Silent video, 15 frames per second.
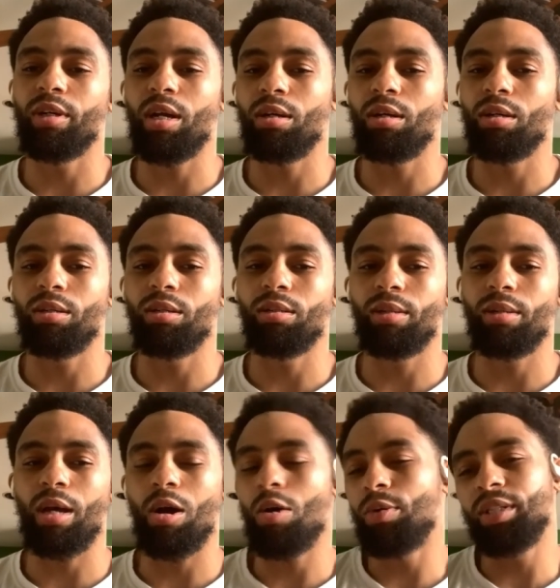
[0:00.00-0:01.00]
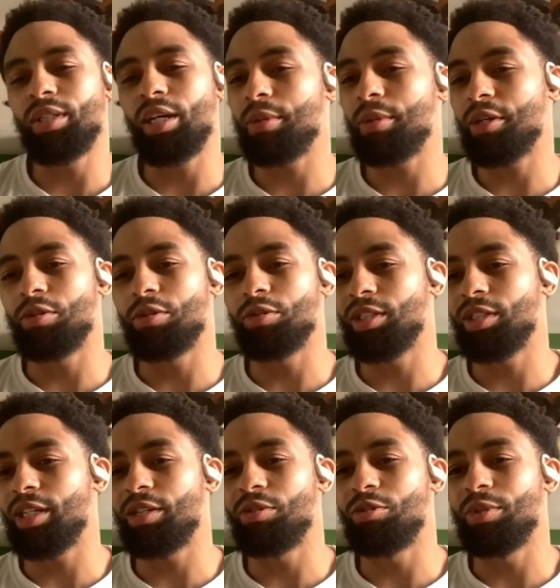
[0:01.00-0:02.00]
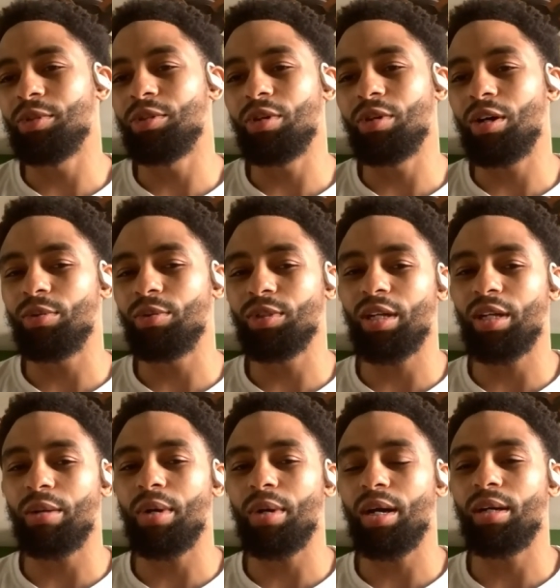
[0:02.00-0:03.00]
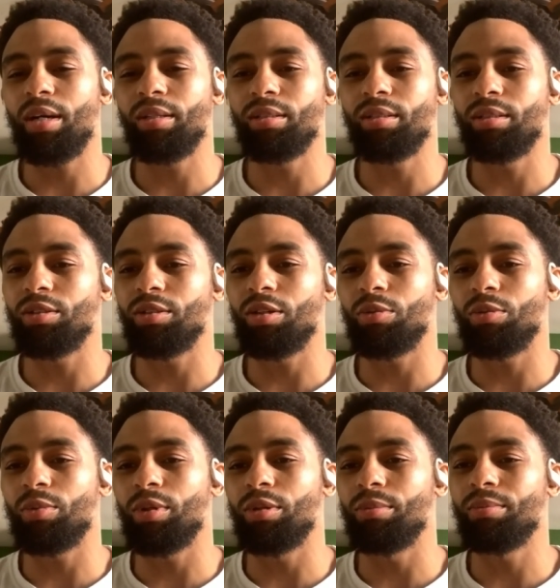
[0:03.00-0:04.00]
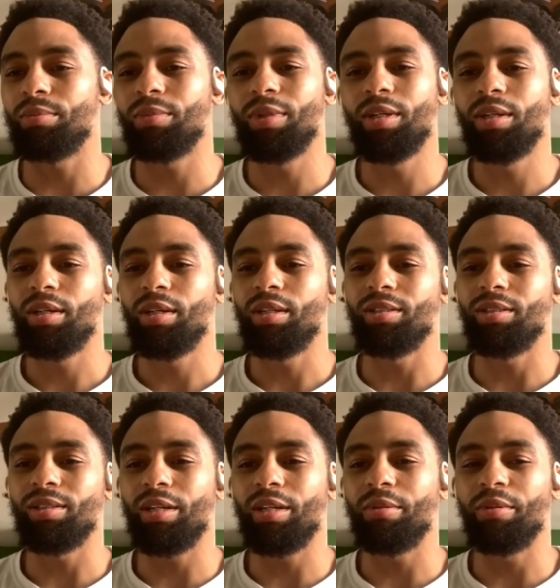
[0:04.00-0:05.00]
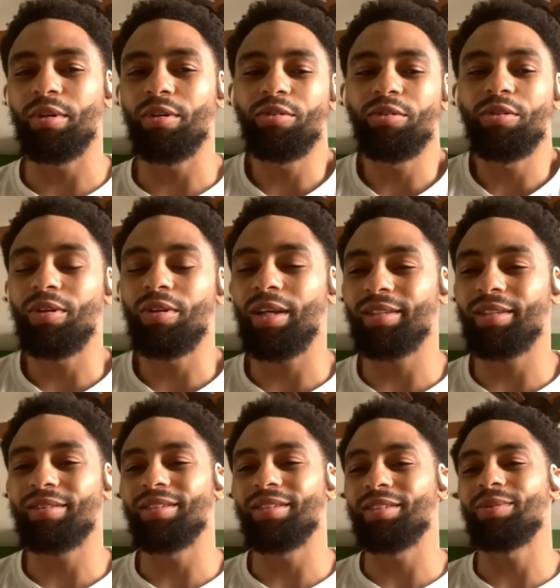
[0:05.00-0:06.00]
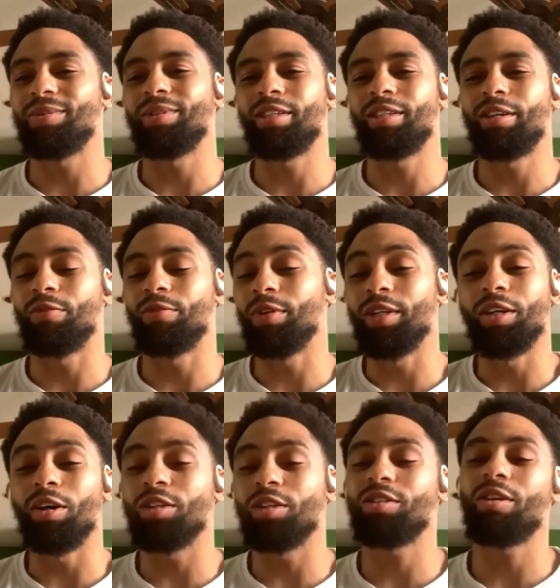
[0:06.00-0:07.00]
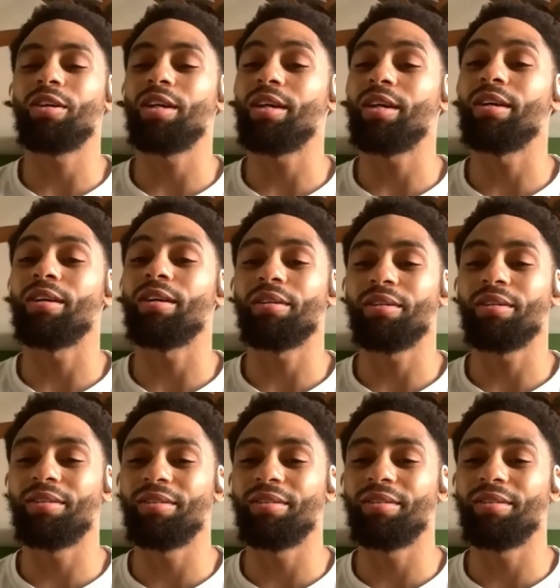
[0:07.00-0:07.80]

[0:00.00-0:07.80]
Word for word: And I always thank my coaches at Neumann. I always stop by and talk with them, just let them know, like this, it really all started here.